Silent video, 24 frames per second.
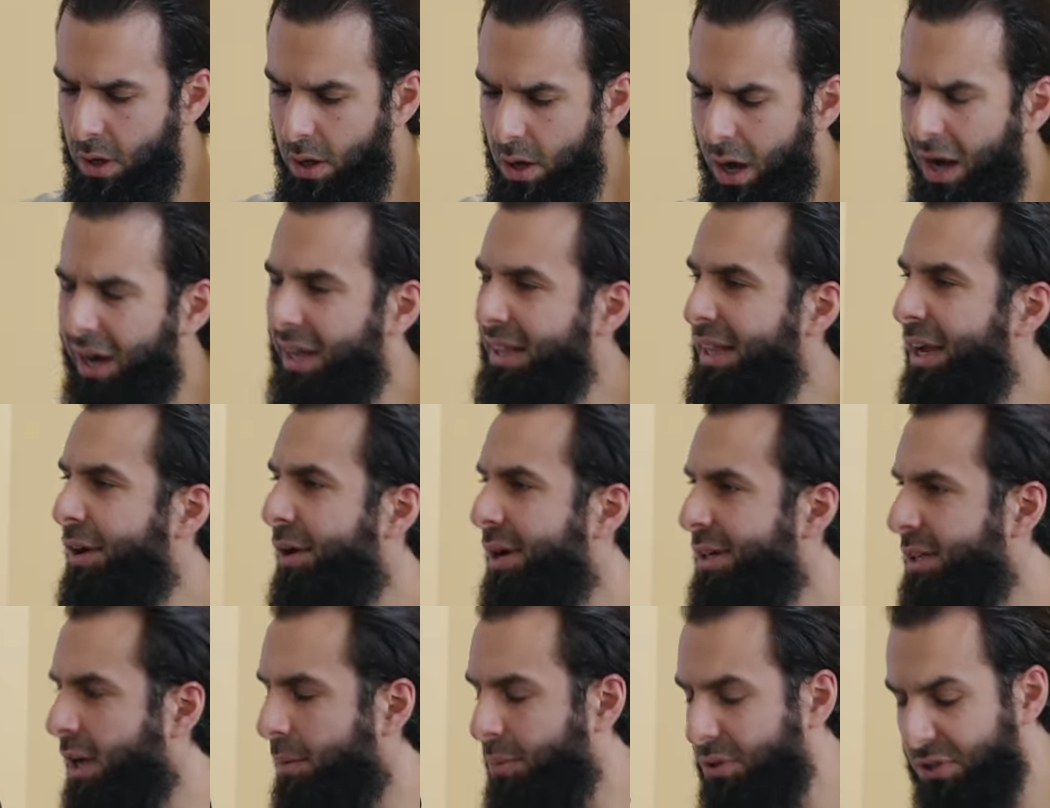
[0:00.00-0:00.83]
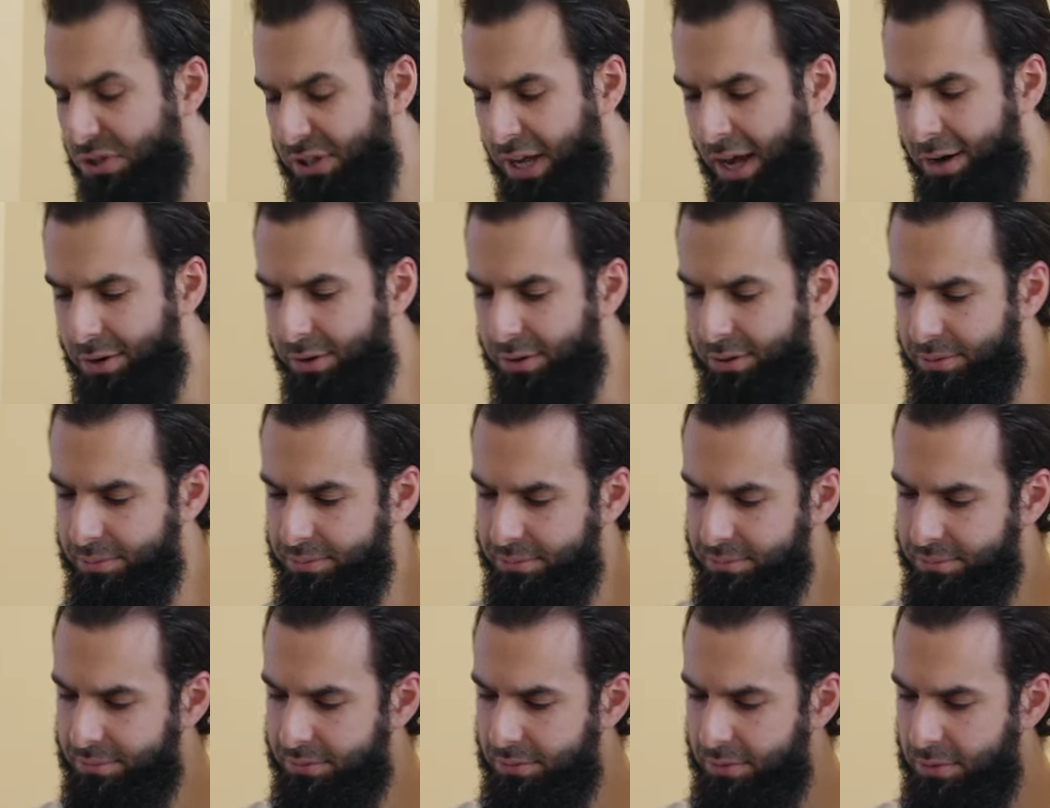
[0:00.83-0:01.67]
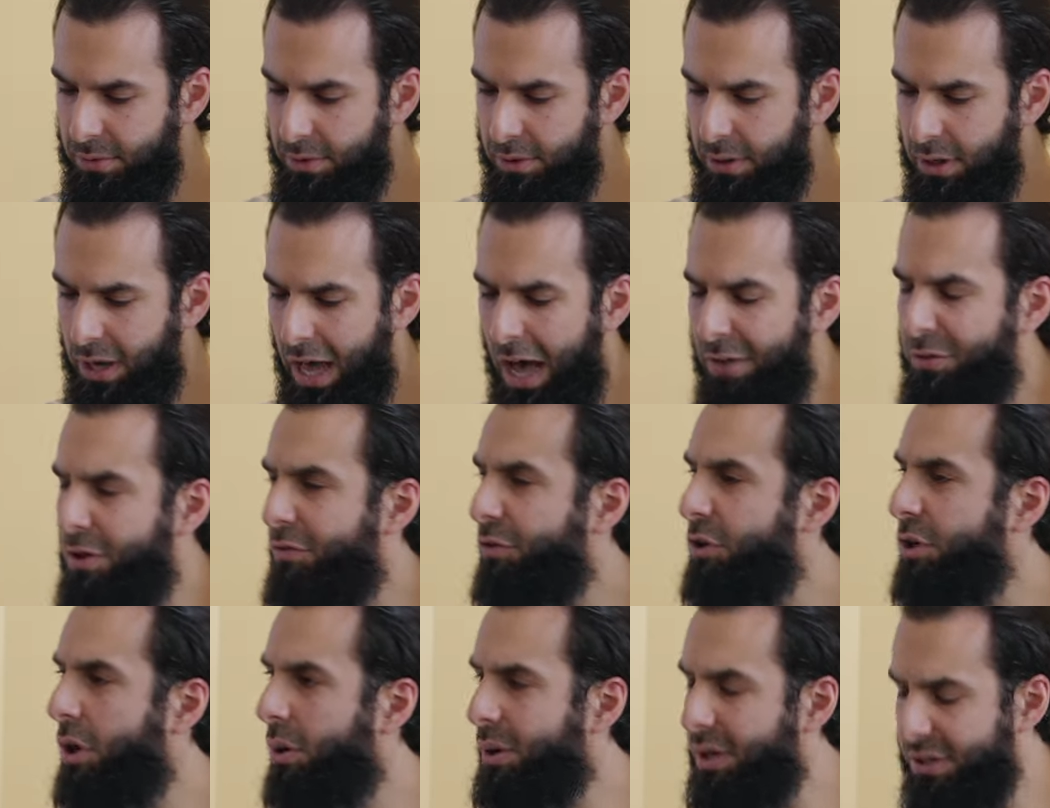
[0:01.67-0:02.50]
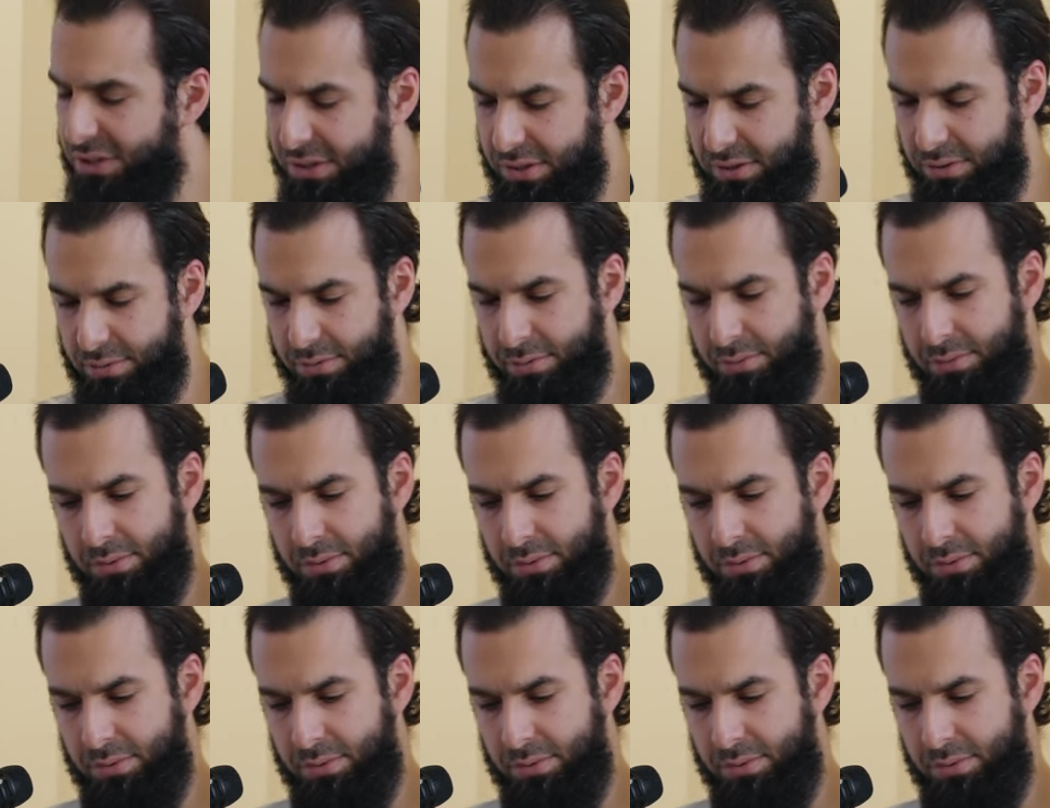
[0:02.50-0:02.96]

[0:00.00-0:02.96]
a glaring double standard. Have you ever noticed